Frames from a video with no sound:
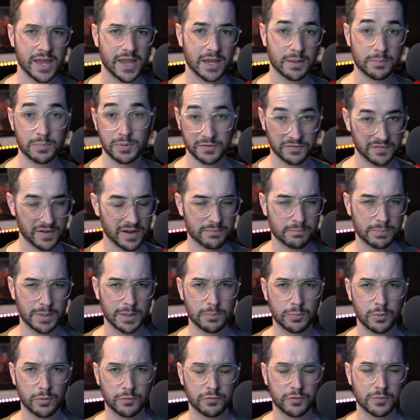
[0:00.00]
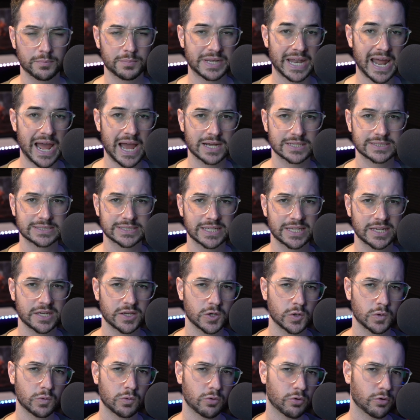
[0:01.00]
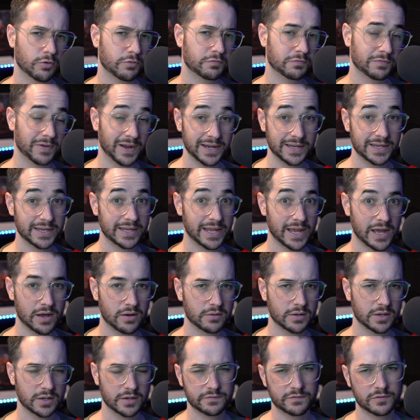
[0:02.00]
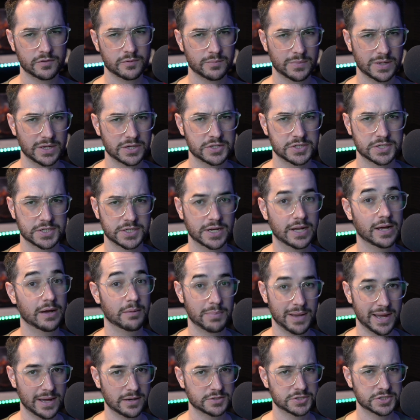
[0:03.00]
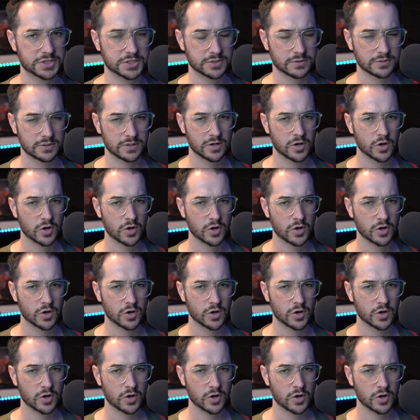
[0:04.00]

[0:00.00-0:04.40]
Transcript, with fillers: and prevent people from doxing you or finding out information about you.